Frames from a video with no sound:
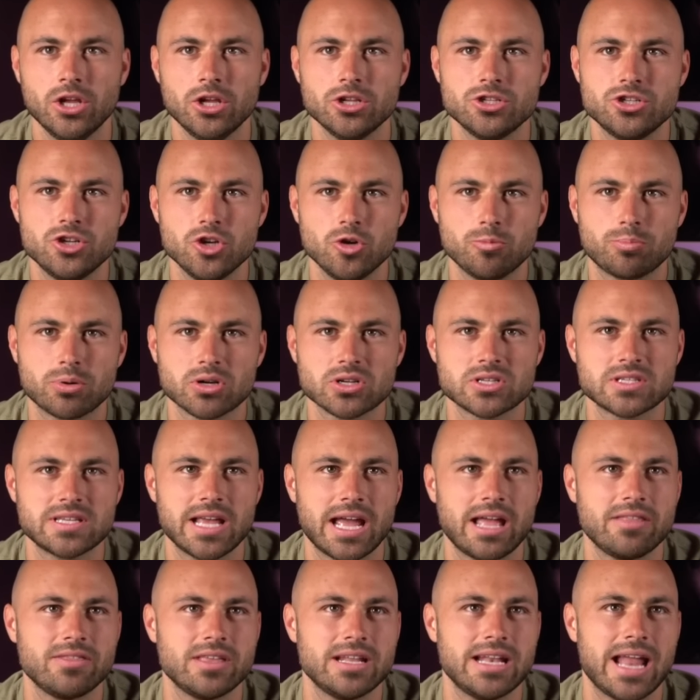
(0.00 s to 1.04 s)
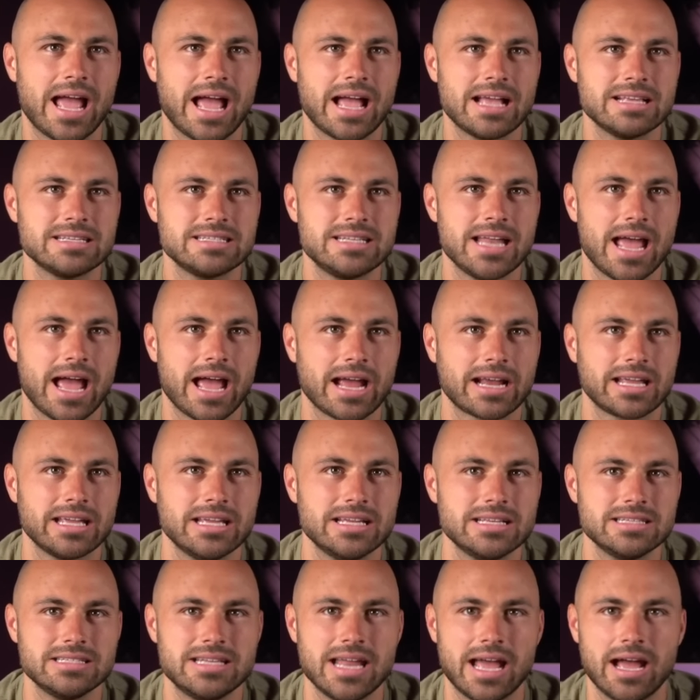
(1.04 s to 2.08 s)
The NASDAQ
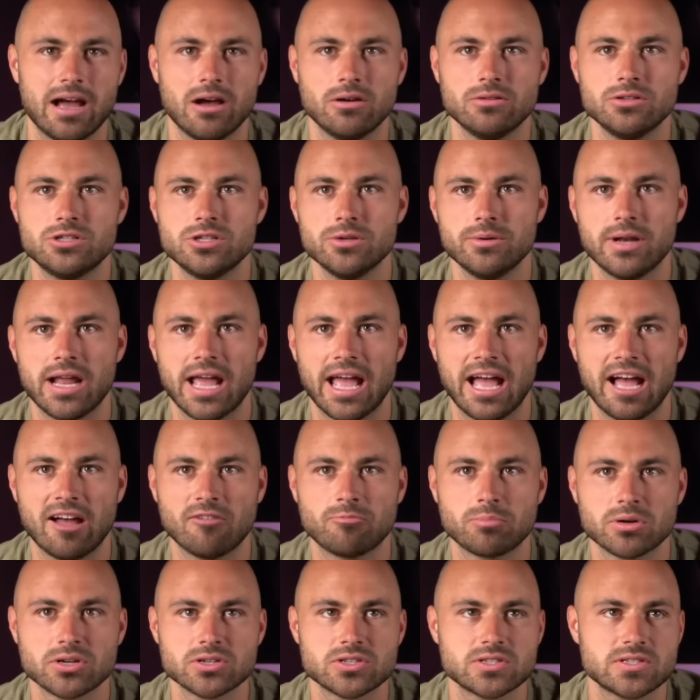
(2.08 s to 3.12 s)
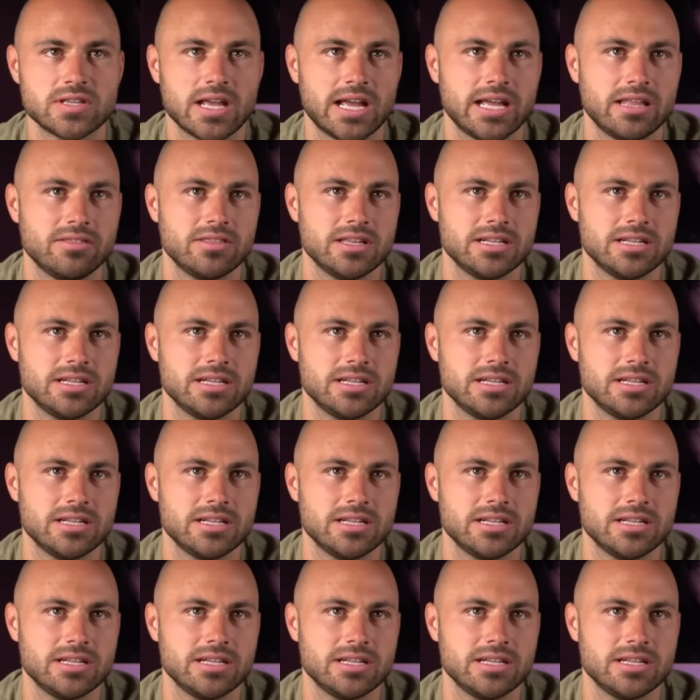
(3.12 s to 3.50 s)
is down 2.5%.